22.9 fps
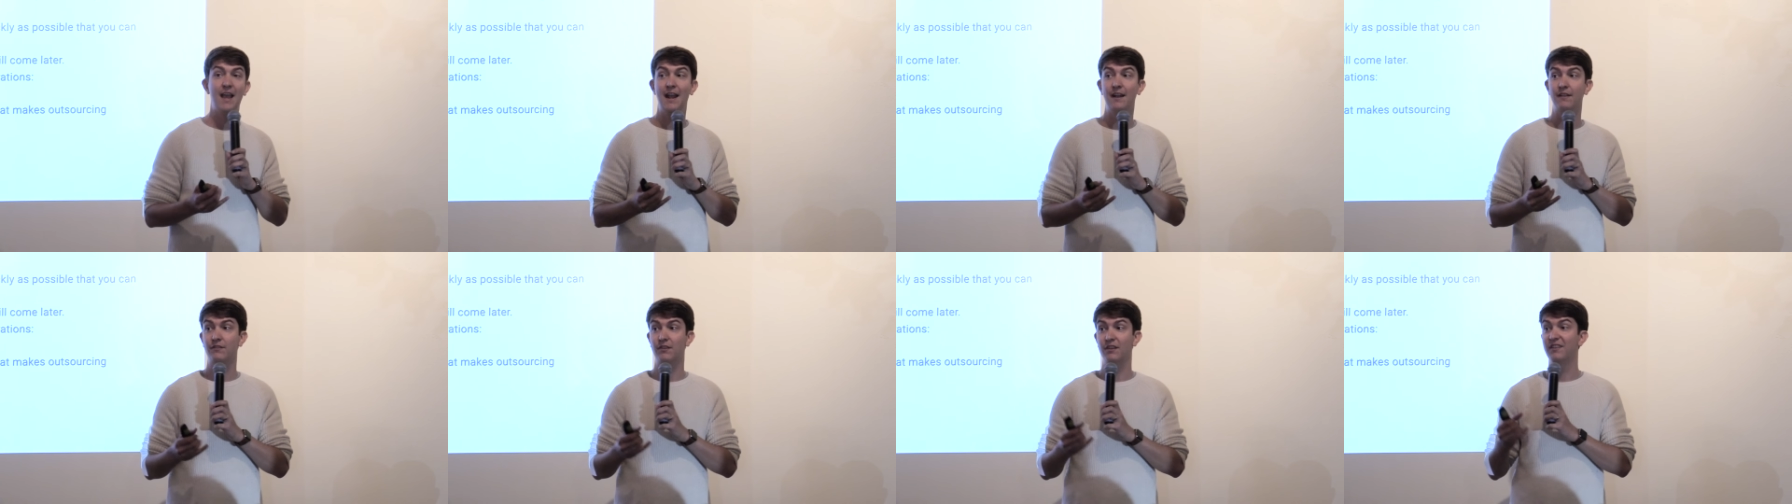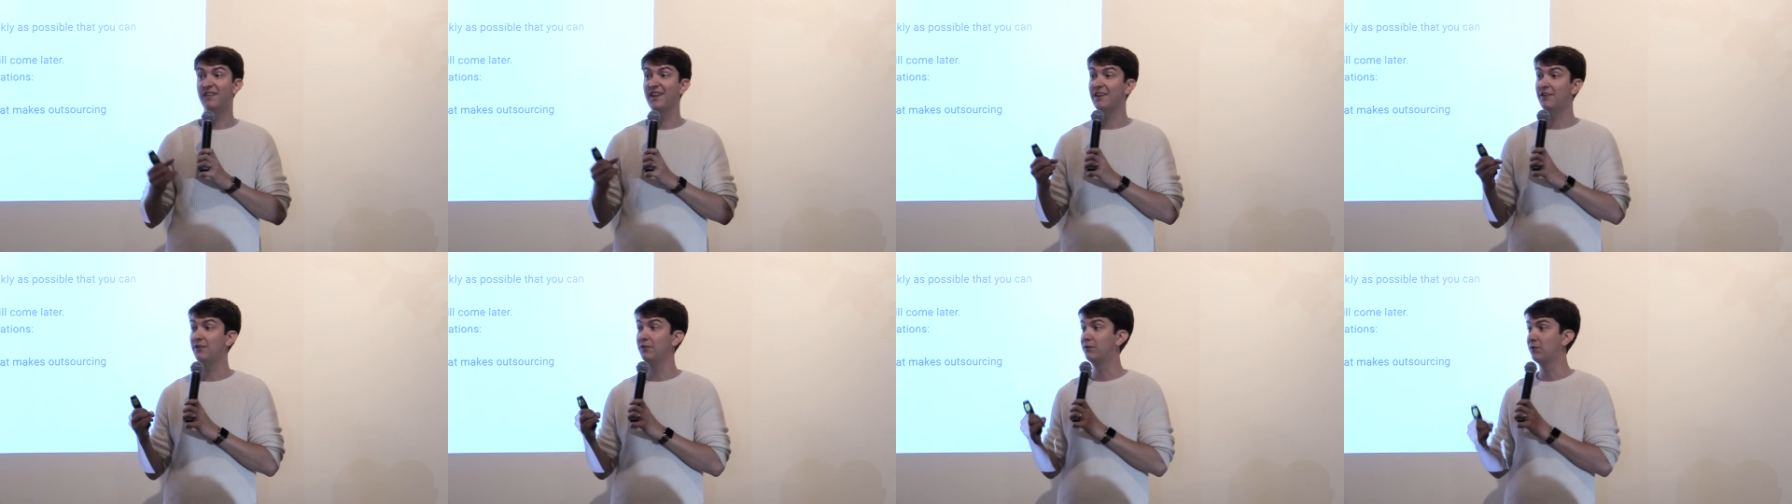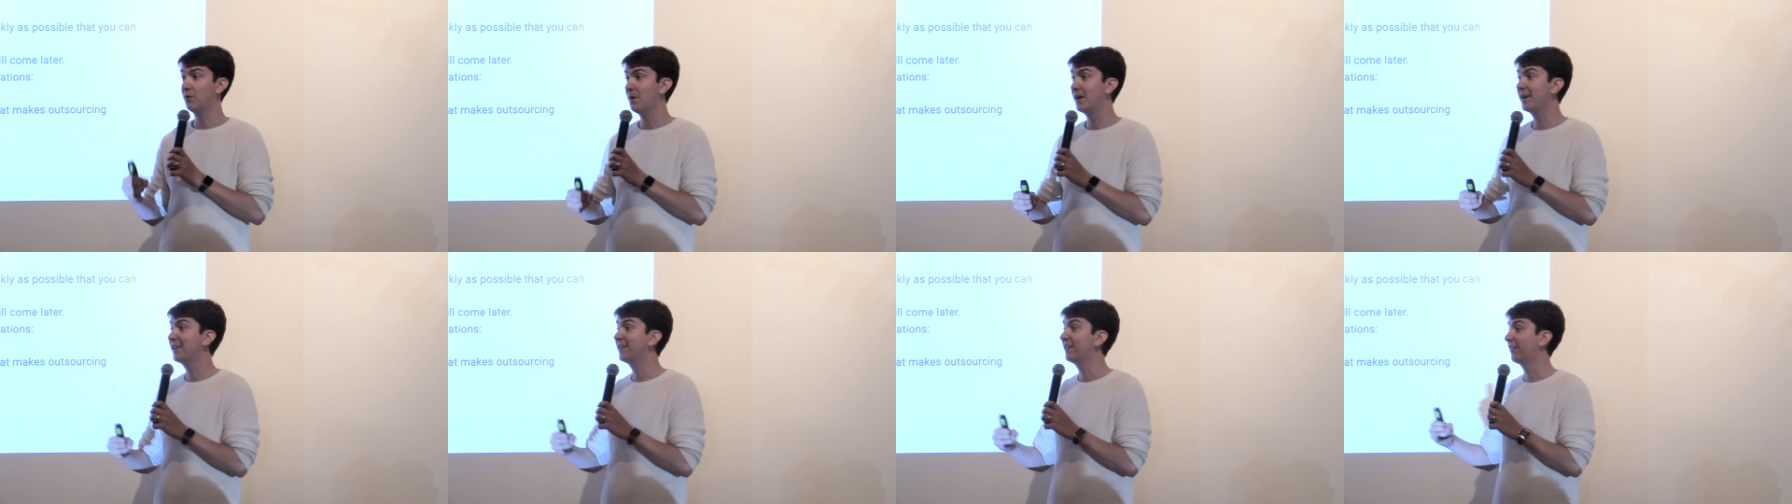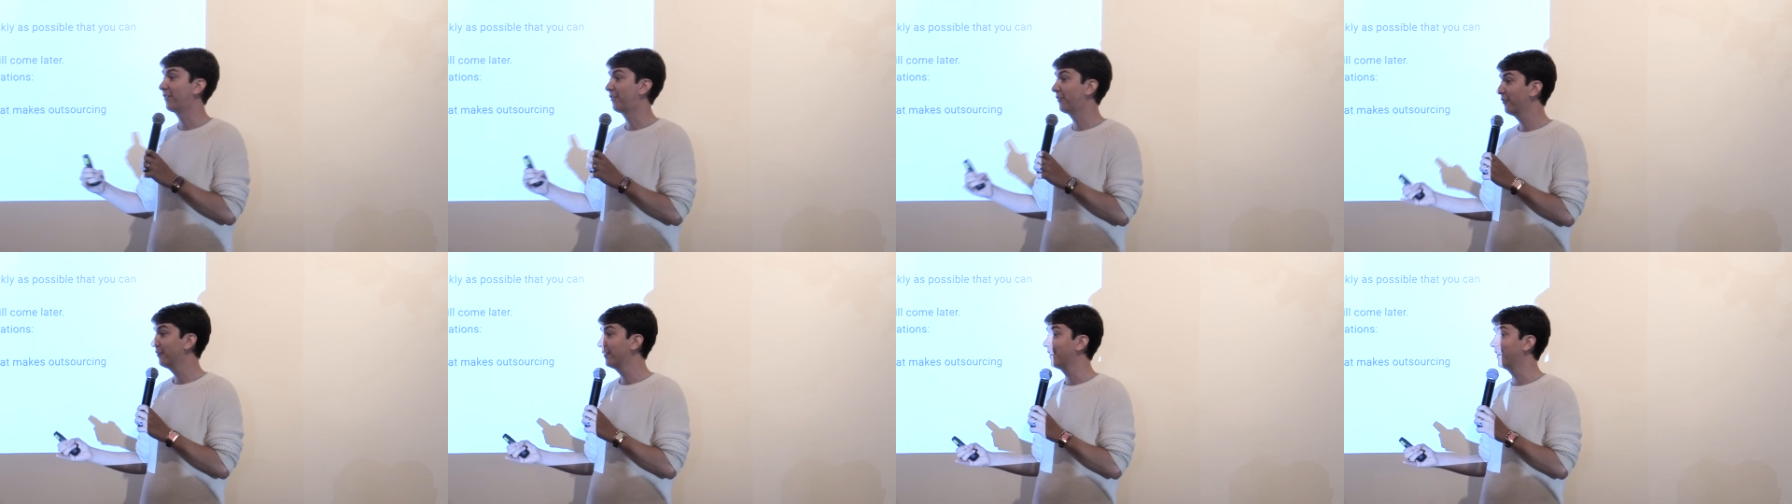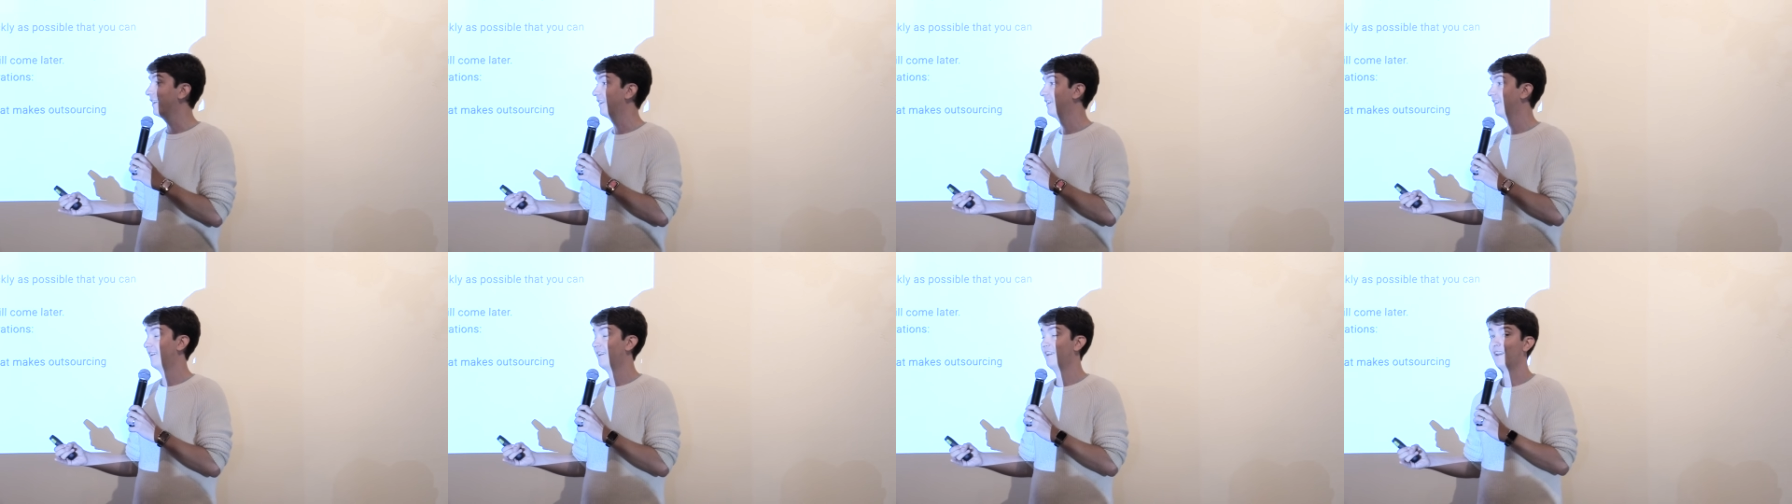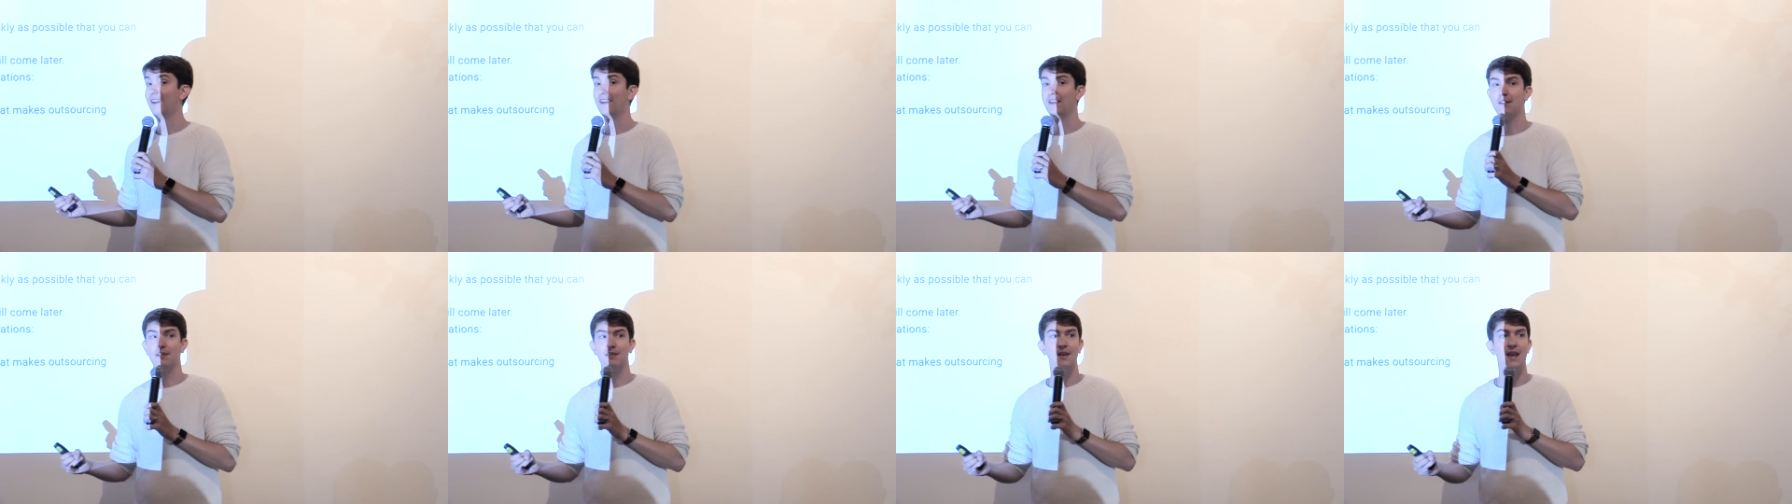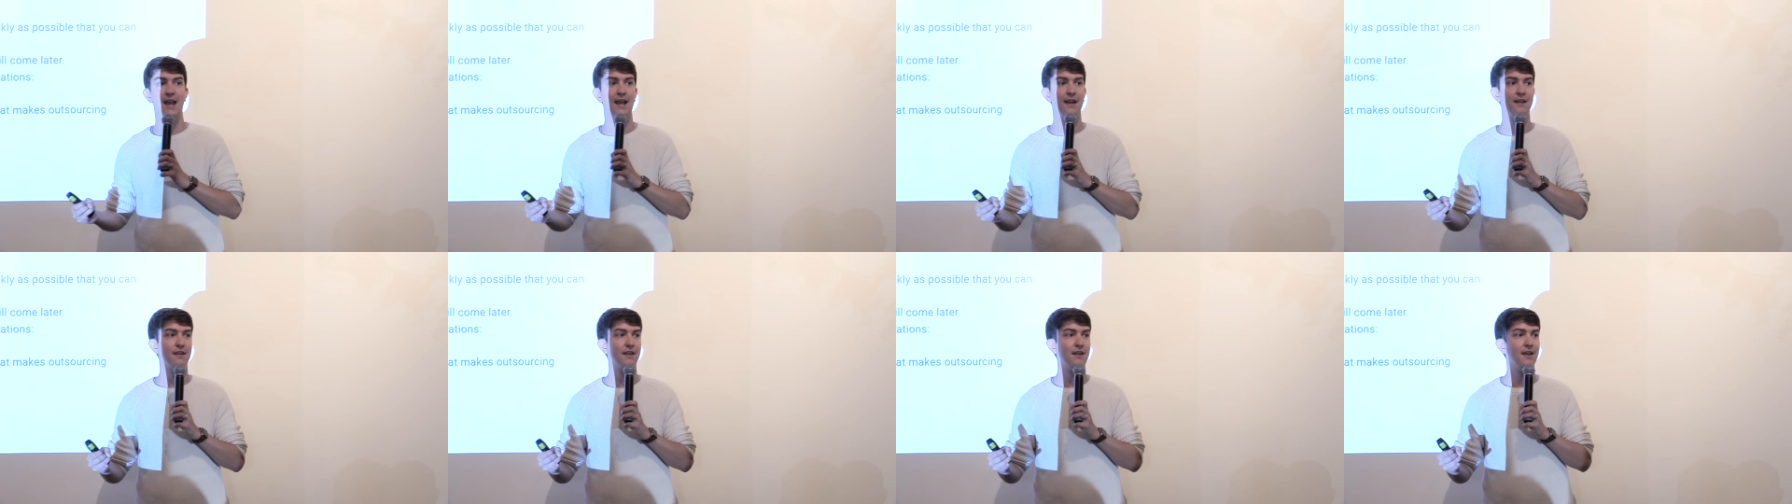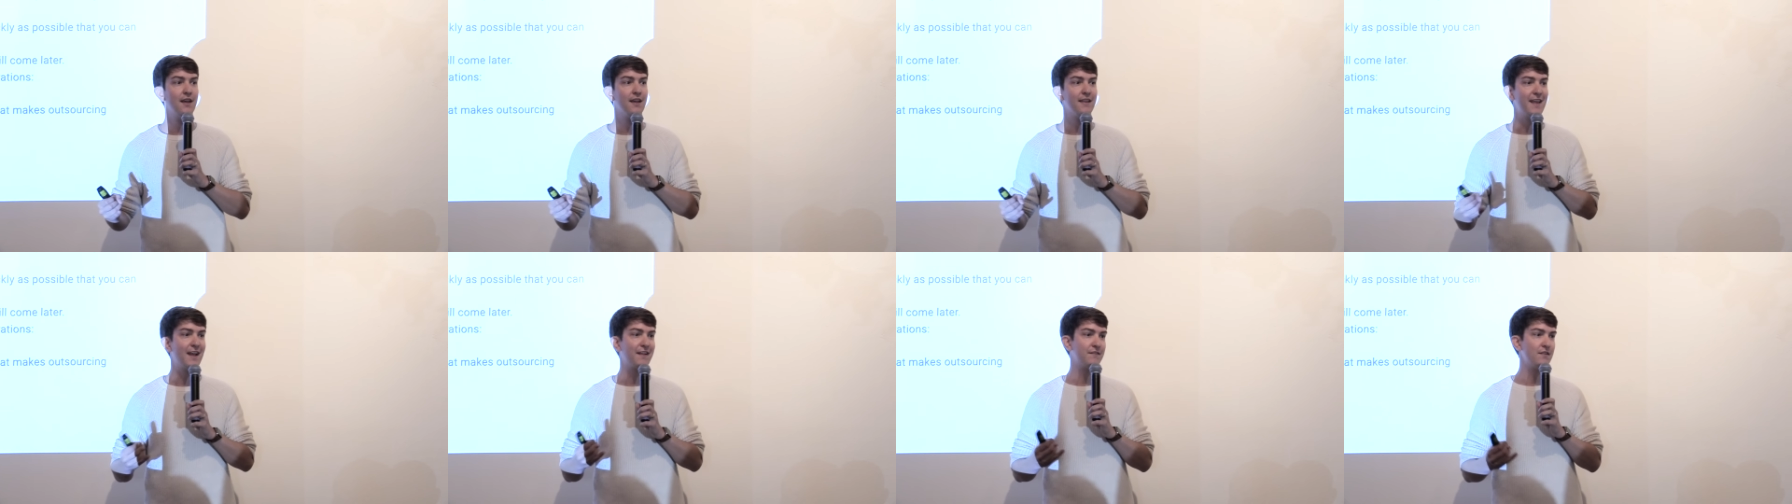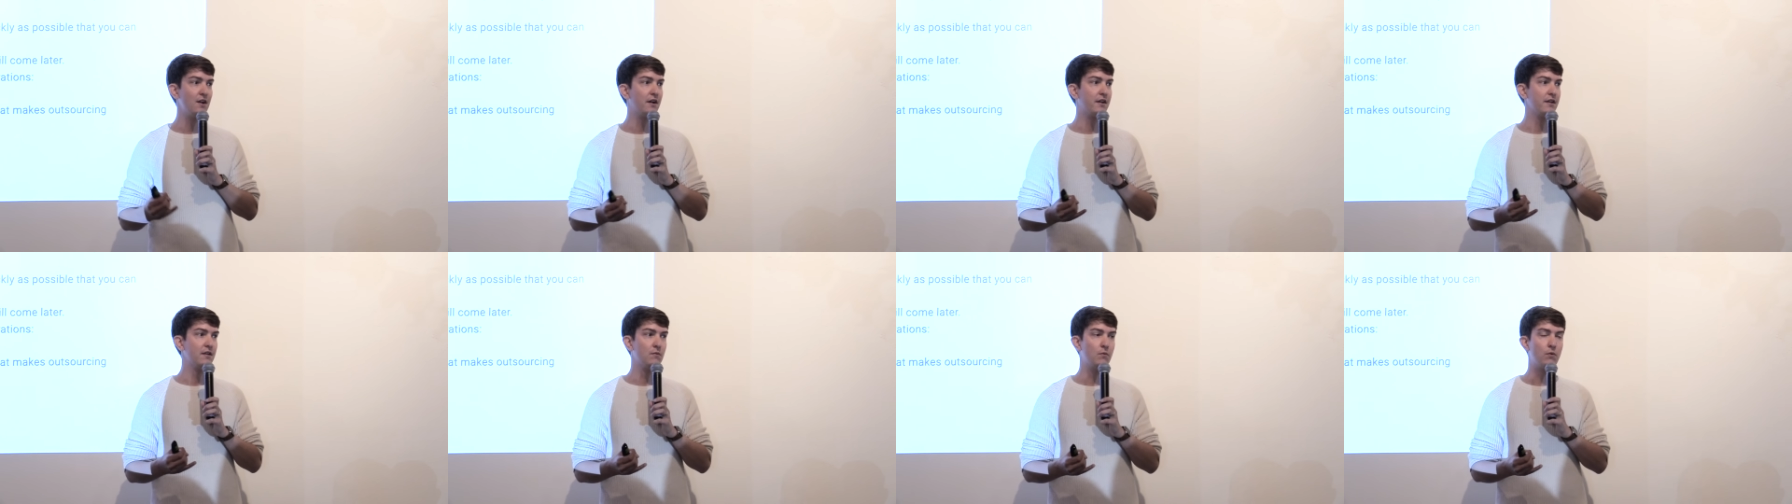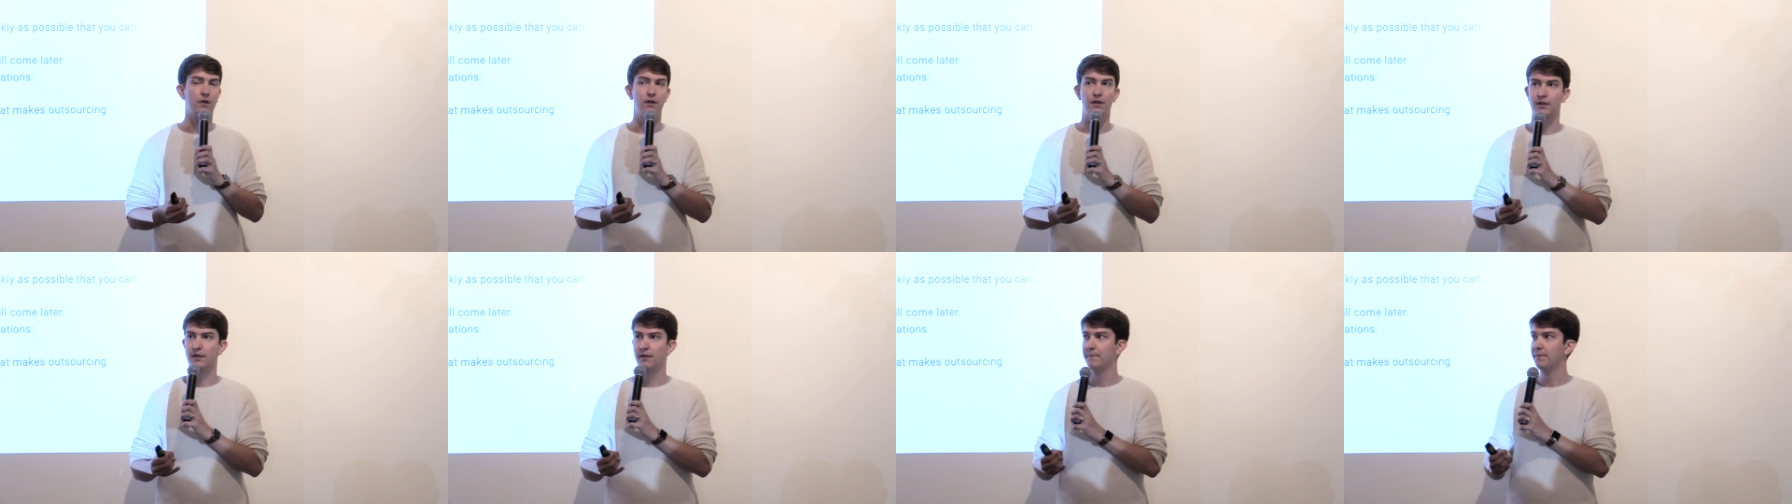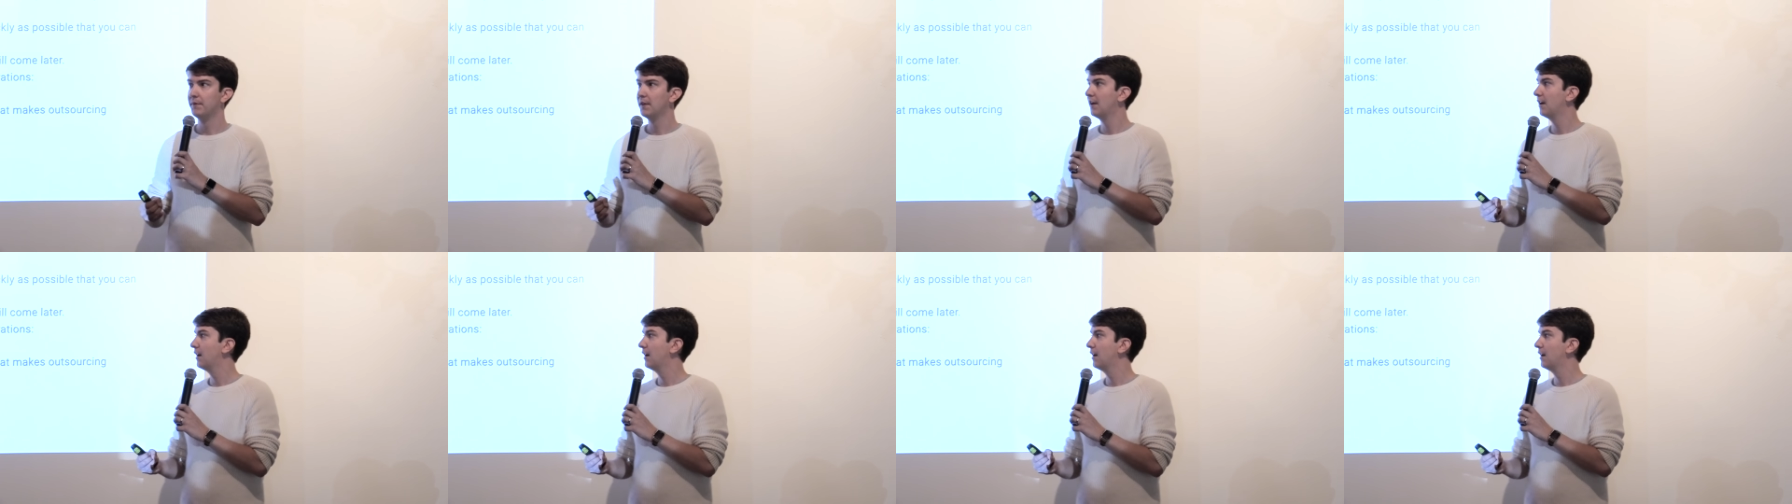and it's going to take you 20 to 30, then that's not going to work.